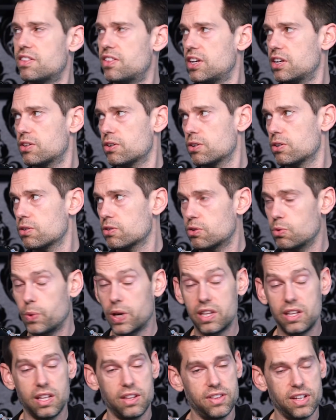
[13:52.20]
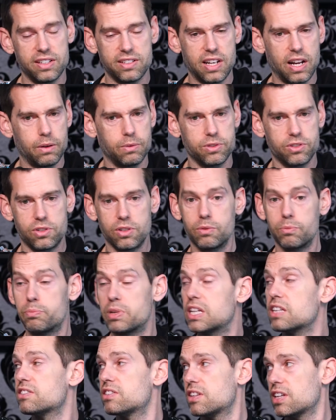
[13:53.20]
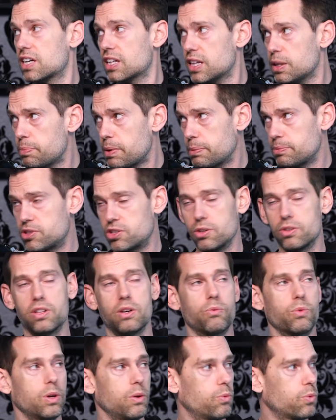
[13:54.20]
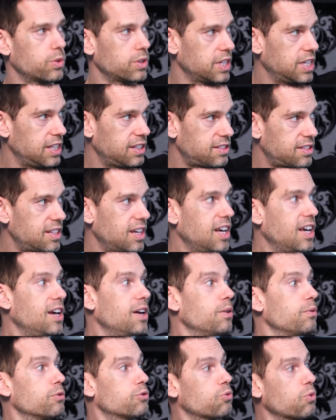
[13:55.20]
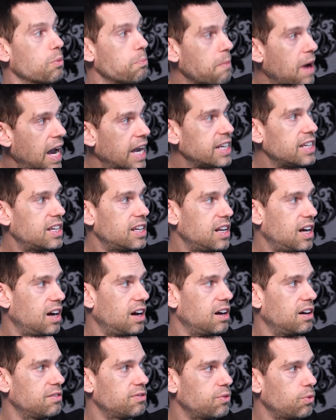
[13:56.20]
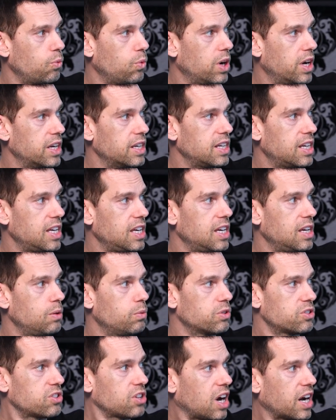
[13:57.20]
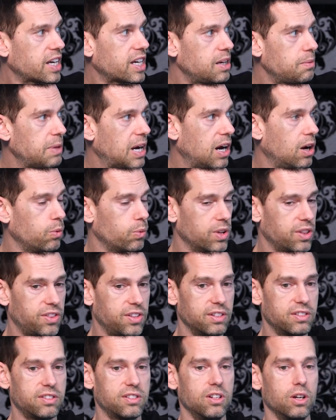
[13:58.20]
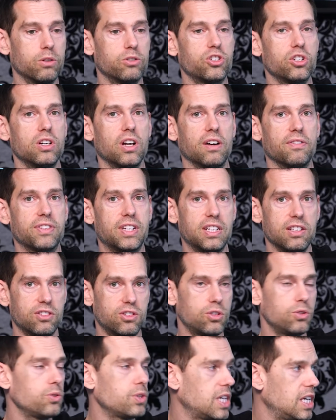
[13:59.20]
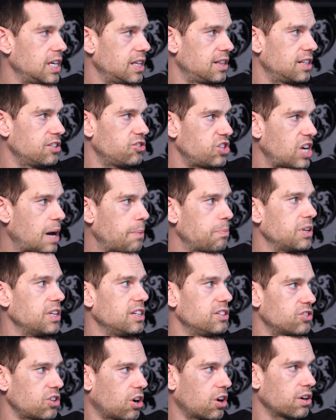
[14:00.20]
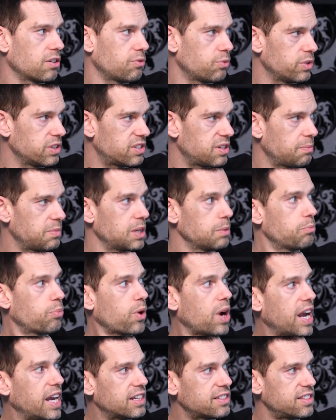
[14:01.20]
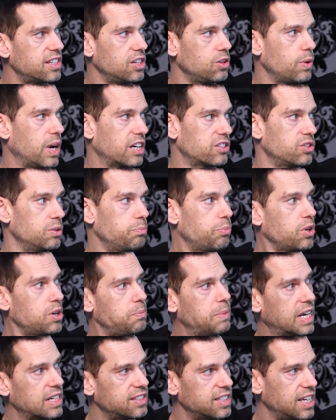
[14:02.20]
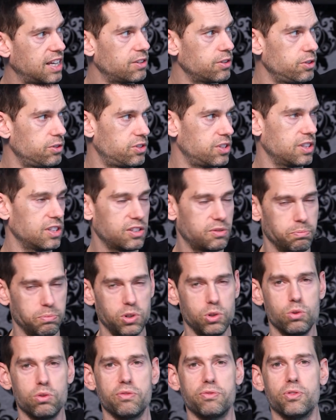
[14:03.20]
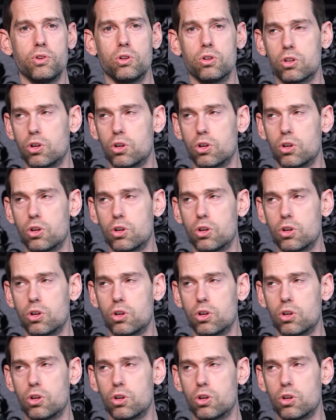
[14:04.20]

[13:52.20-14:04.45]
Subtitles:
thinker, the way that he thinks. And I was, because of the clip episode that we released, was reminded of what he was talking about with this notion of kintsugi, the Japanese art of when something breaks, that you actually put it back together using this beautiful